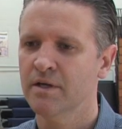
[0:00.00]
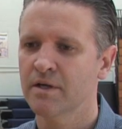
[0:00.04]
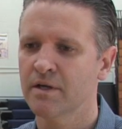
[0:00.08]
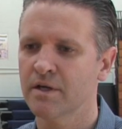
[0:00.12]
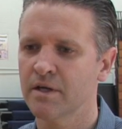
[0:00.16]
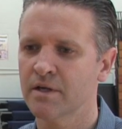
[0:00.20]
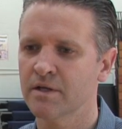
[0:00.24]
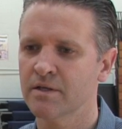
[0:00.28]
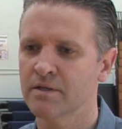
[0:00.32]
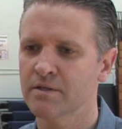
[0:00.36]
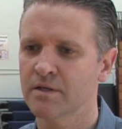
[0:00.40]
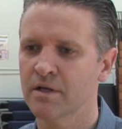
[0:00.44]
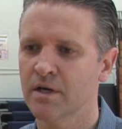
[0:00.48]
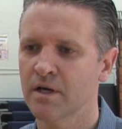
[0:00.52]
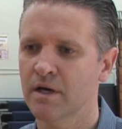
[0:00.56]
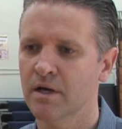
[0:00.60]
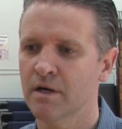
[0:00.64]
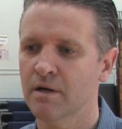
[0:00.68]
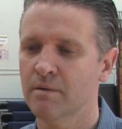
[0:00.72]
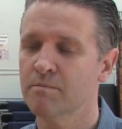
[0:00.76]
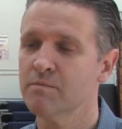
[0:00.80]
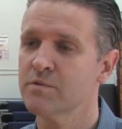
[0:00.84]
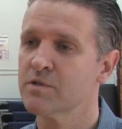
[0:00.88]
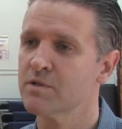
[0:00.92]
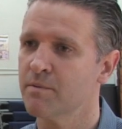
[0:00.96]
and
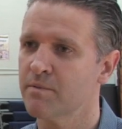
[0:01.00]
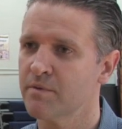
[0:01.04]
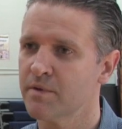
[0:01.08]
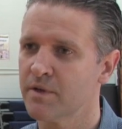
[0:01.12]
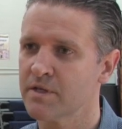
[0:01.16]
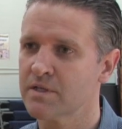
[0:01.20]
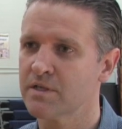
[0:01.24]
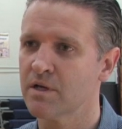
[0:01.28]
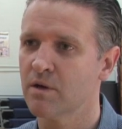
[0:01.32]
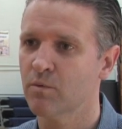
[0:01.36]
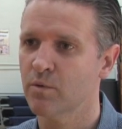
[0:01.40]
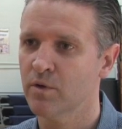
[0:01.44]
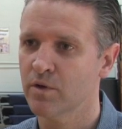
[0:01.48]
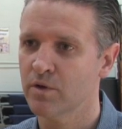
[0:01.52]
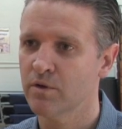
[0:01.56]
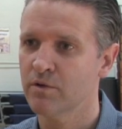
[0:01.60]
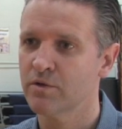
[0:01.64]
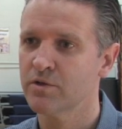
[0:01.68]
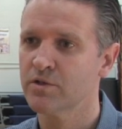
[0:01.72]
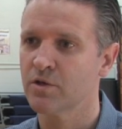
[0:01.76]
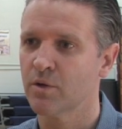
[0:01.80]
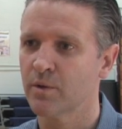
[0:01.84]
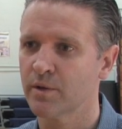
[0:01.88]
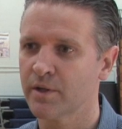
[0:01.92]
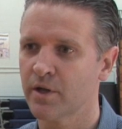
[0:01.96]
um, some of the things that we're
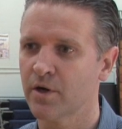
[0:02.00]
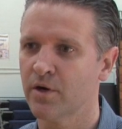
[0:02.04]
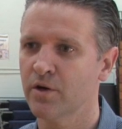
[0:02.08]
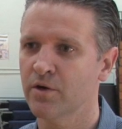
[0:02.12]
showing that